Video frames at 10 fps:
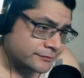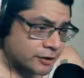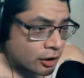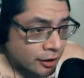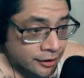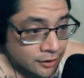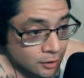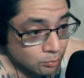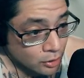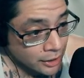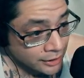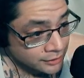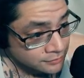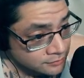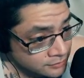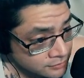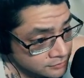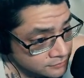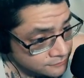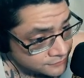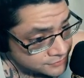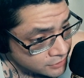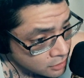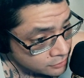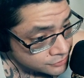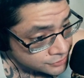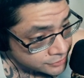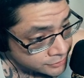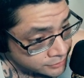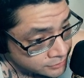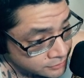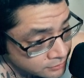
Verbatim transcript: All right. Applied physiology